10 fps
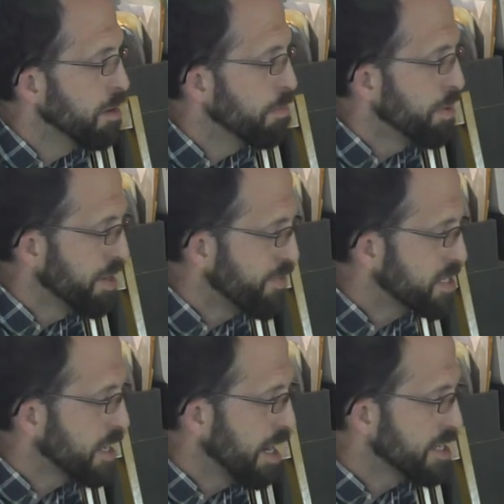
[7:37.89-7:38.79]
But if it
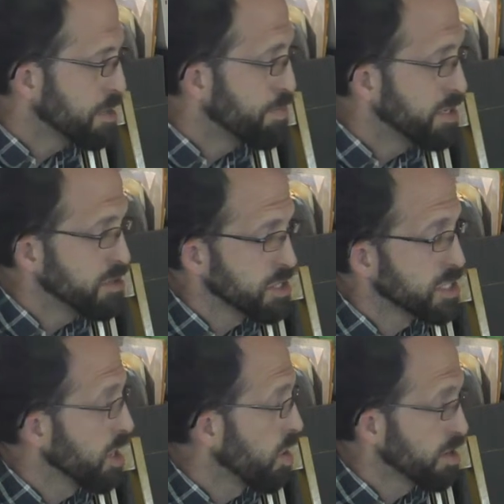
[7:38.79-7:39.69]
dies, it produces
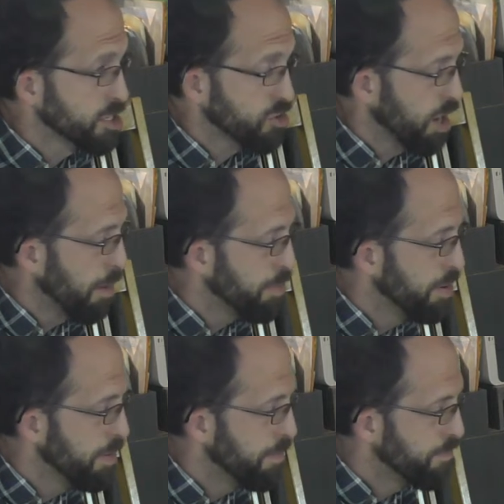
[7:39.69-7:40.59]
a large crop.
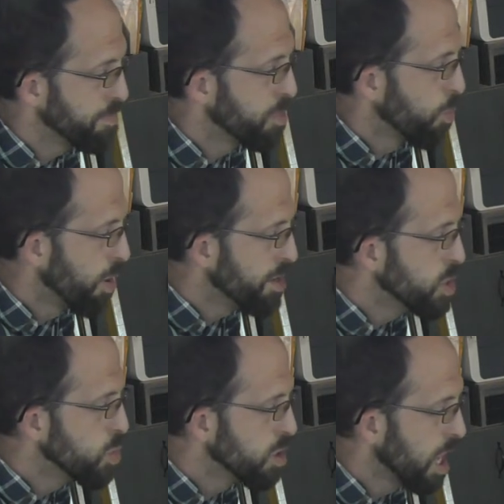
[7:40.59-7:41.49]
The one
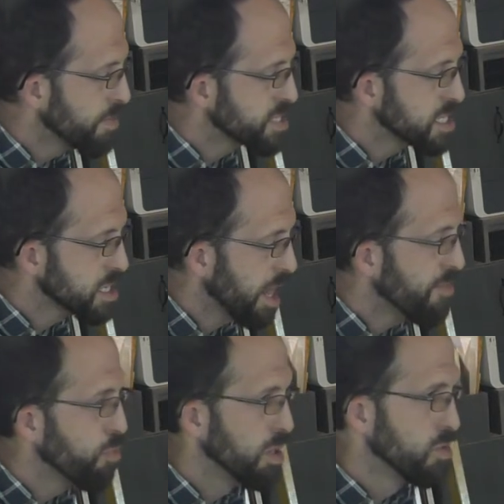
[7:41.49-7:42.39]
who loves his
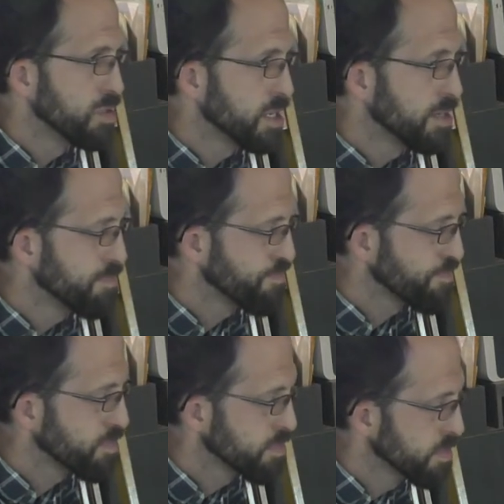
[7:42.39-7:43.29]
life will lose it.
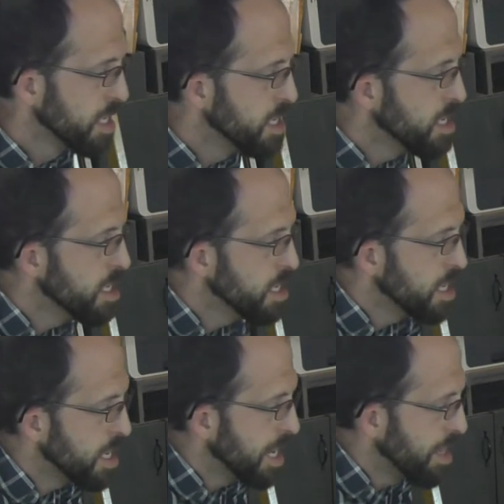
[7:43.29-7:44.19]

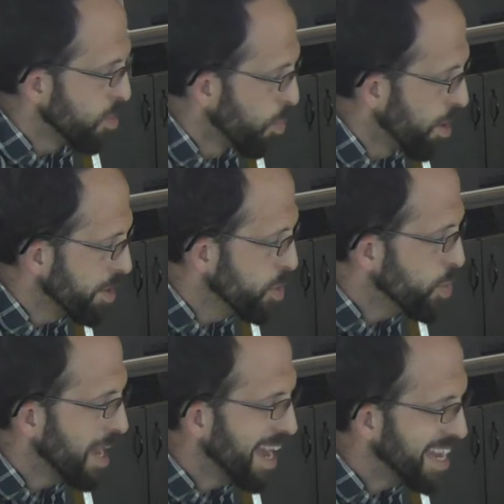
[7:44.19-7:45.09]
And the one who
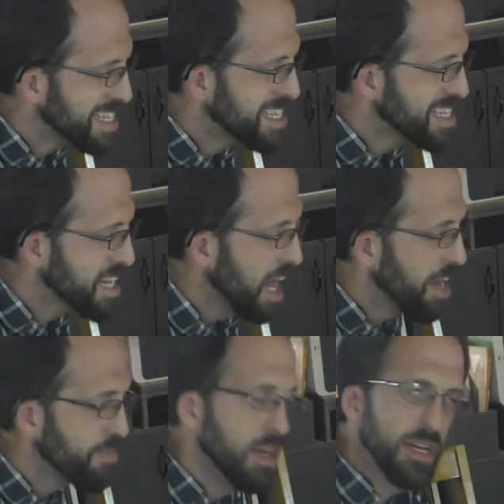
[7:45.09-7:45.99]
hates his
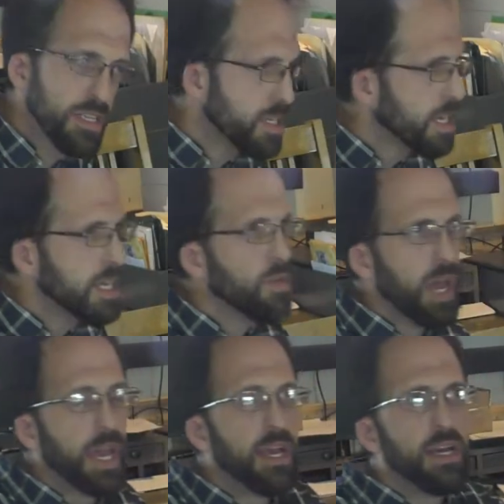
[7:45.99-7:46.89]
life,
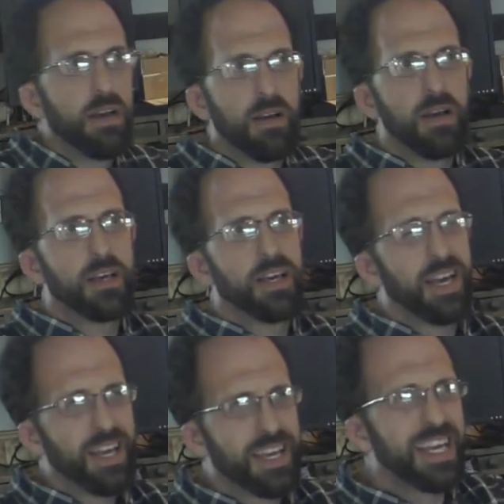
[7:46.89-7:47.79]
okay,
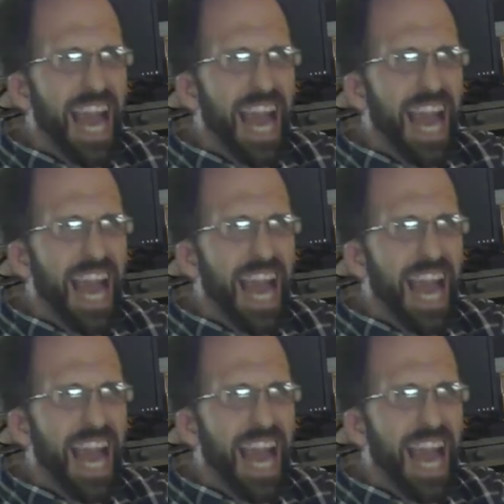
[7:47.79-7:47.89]
he